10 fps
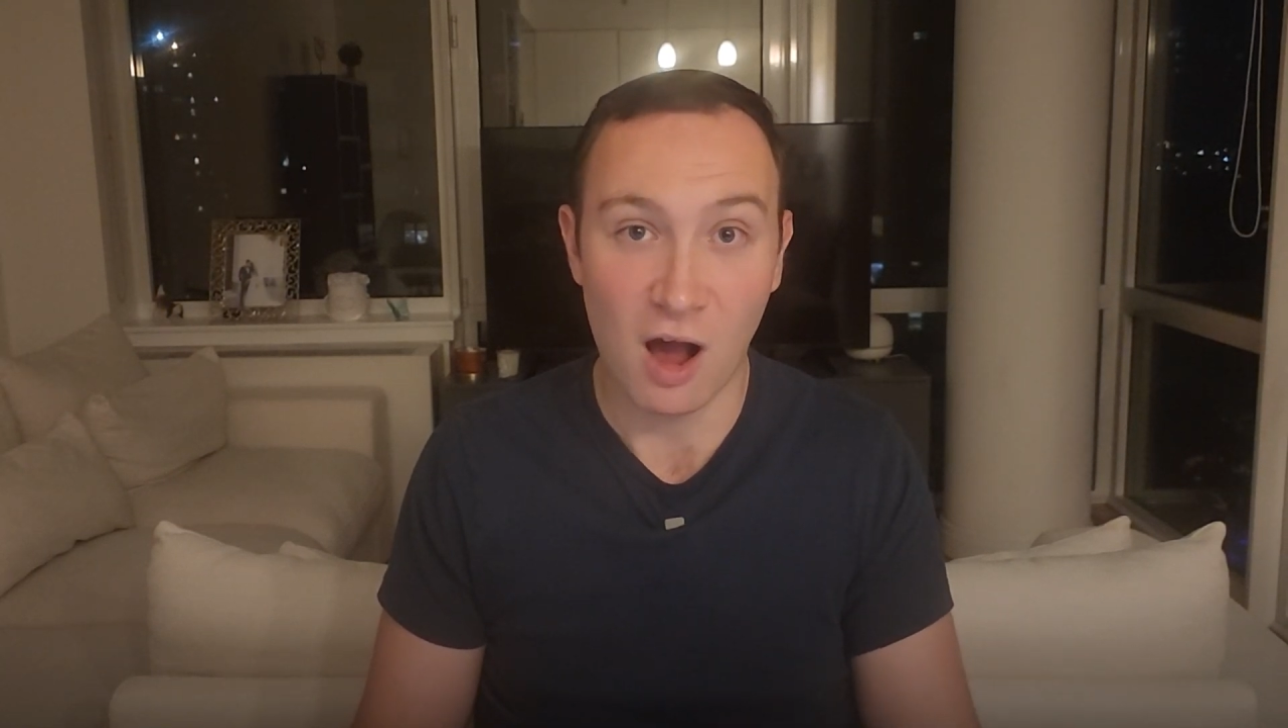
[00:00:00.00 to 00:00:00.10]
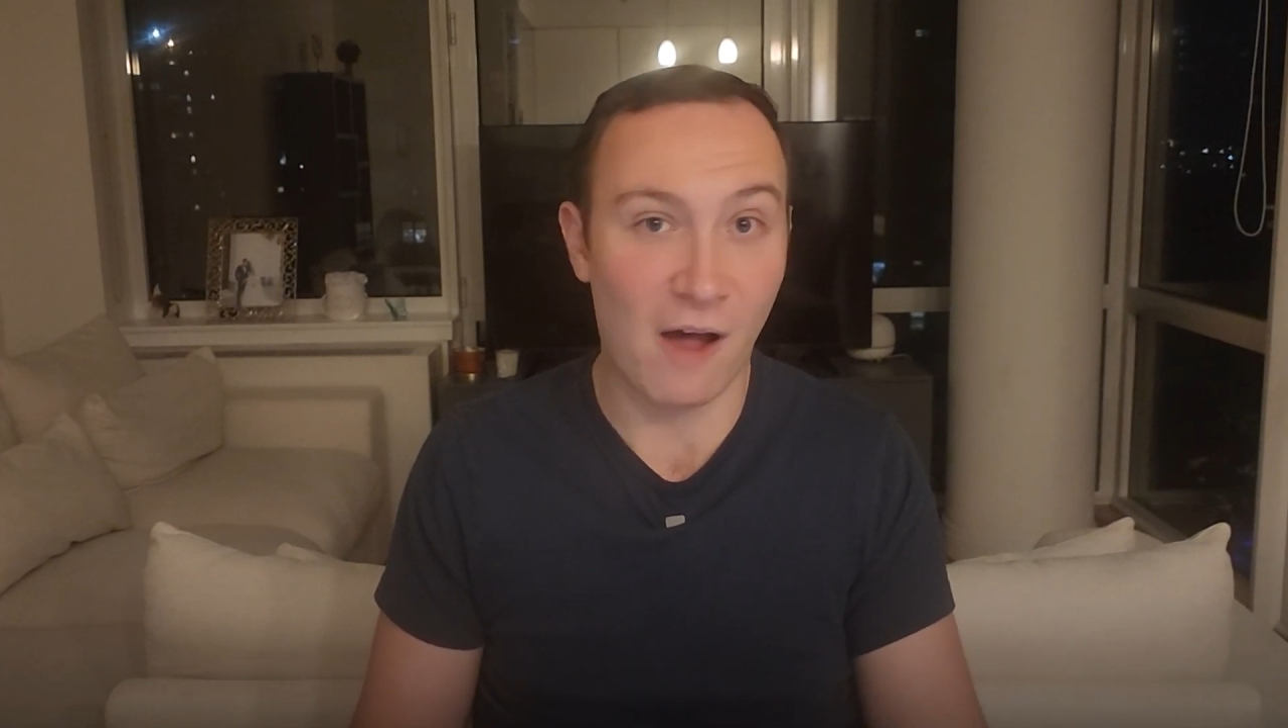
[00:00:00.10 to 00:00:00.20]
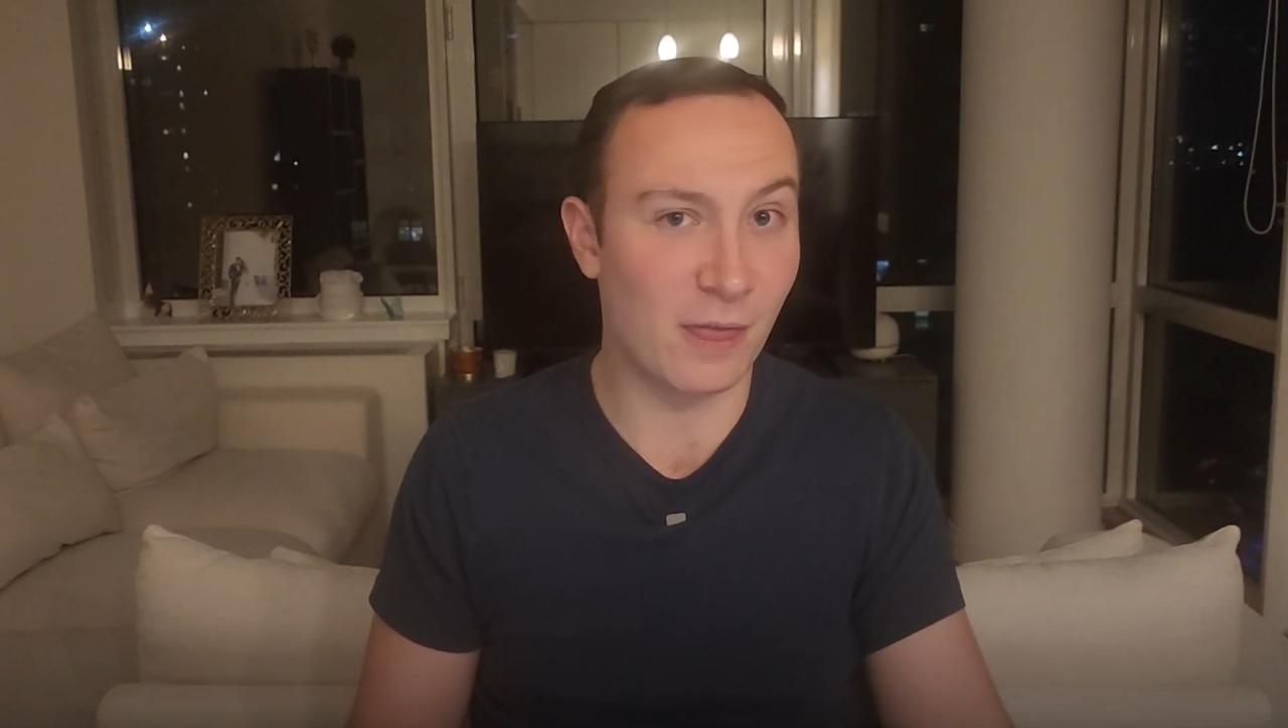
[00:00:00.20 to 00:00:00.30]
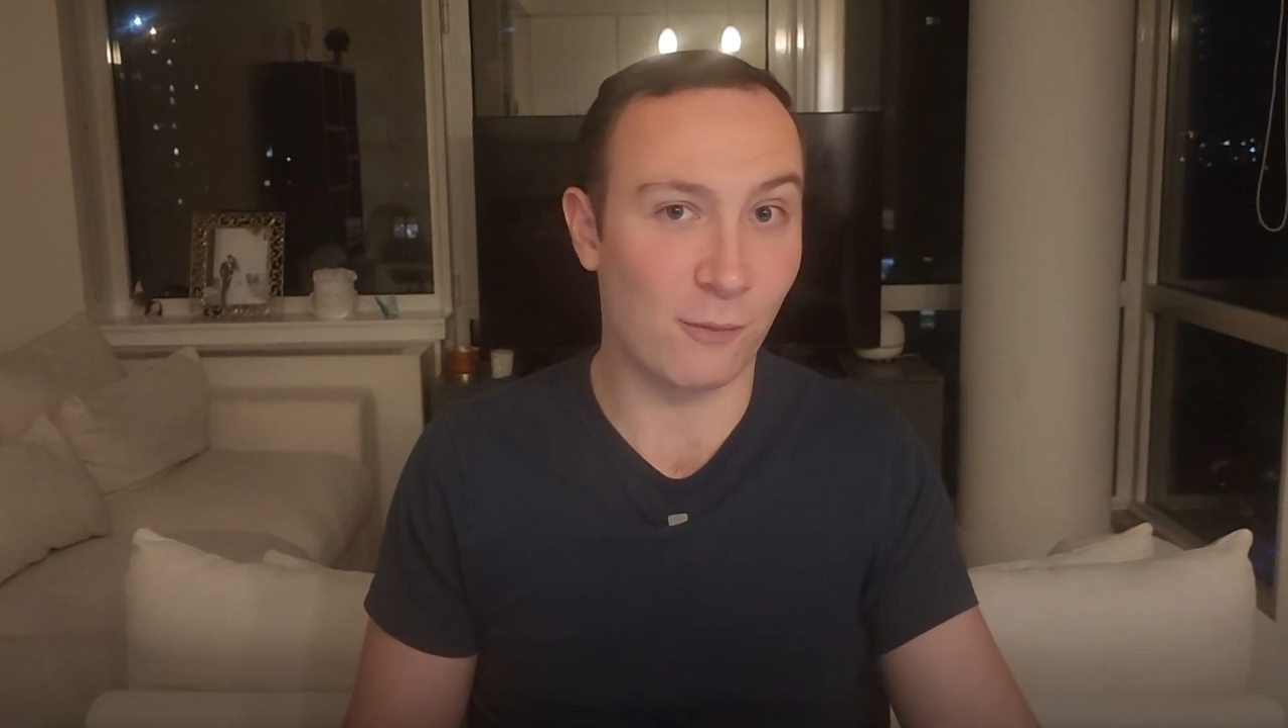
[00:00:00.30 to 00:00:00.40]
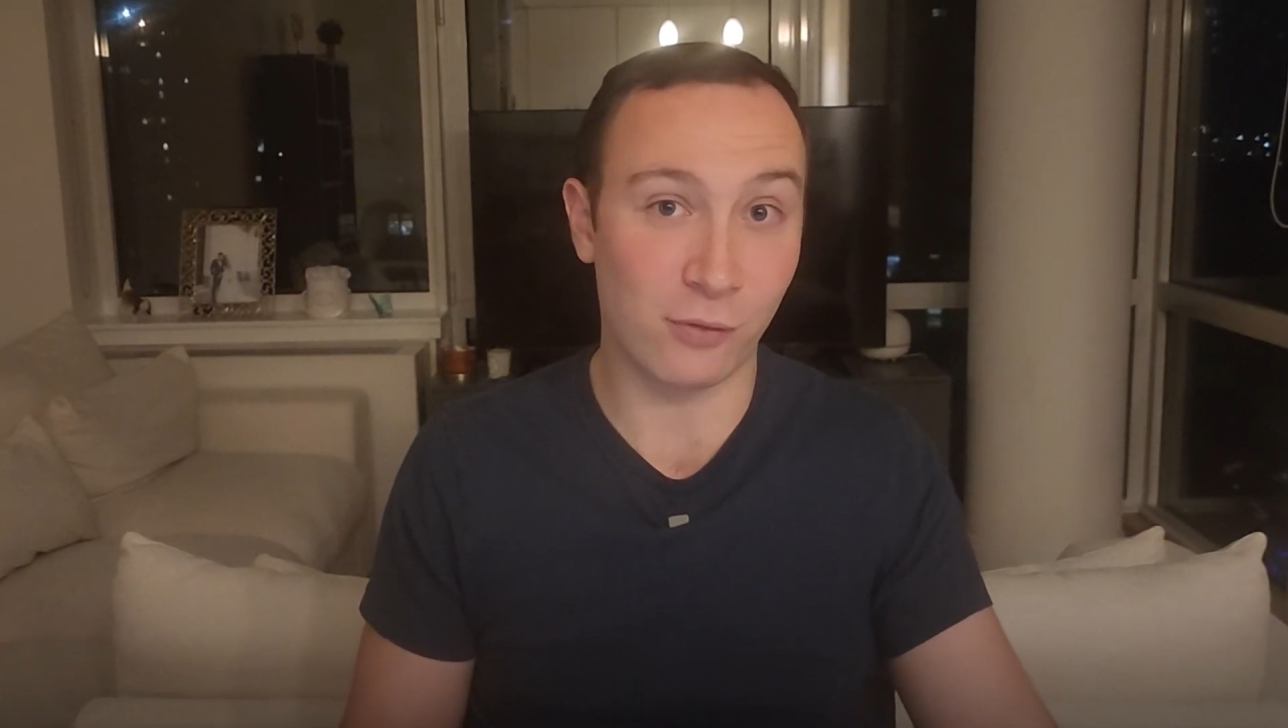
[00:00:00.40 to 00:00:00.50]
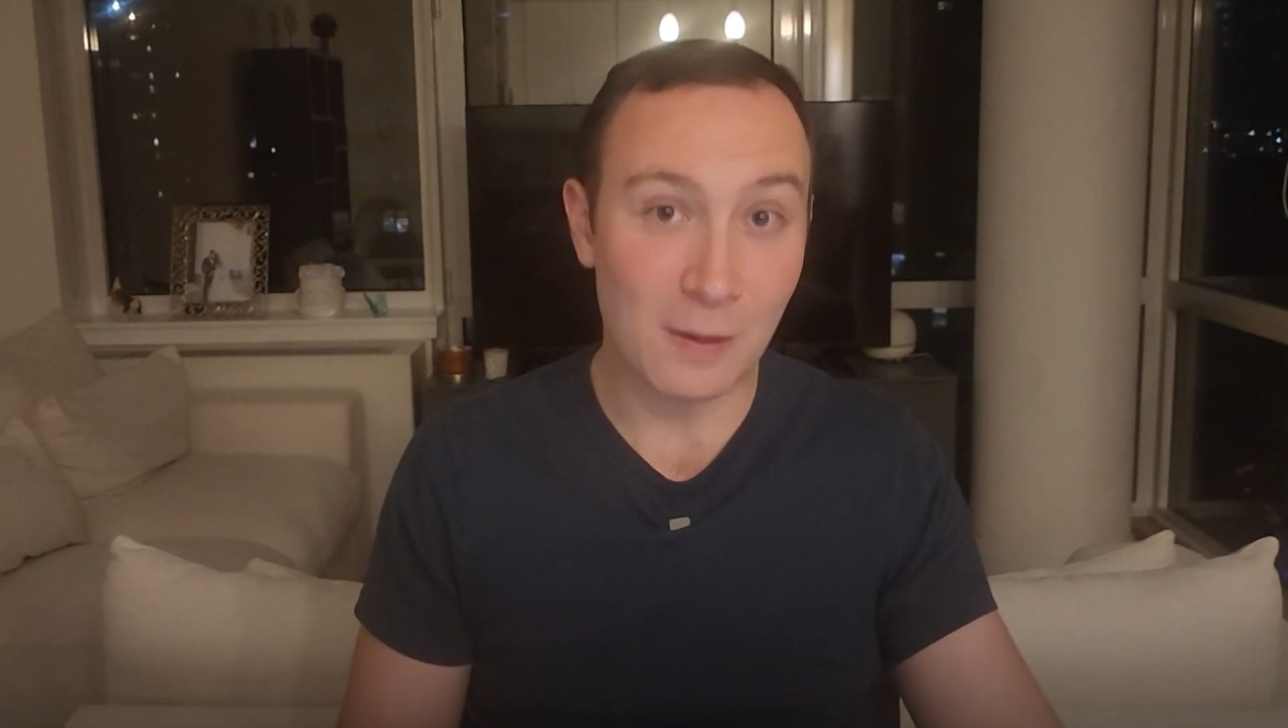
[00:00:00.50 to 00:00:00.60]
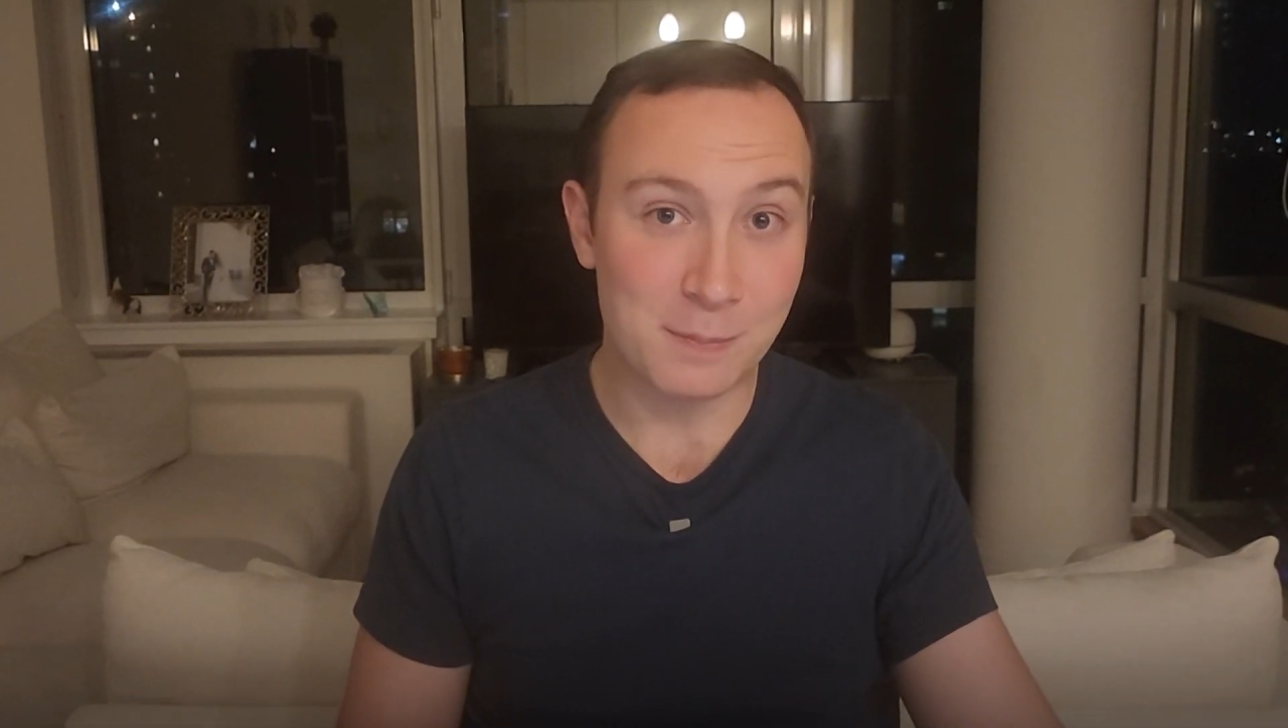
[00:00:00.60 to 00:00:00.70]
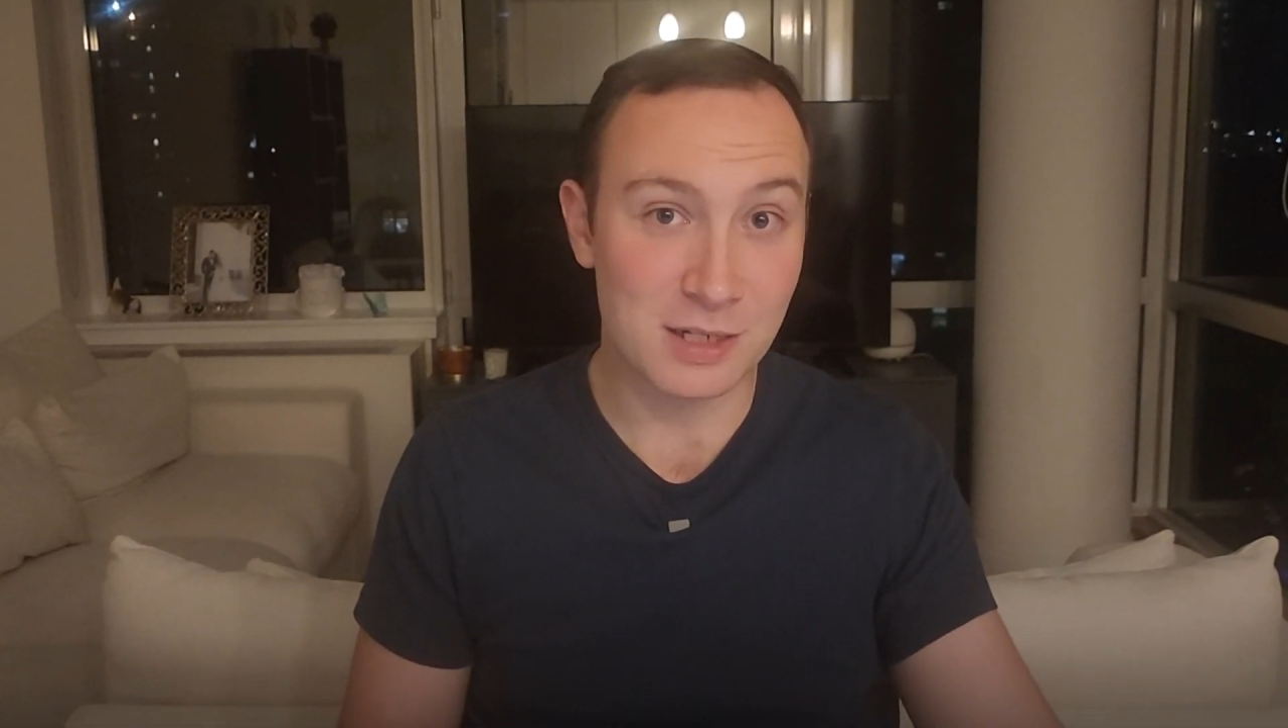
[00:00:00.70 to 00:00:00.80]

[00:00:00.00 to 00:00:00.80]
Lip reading: On the flip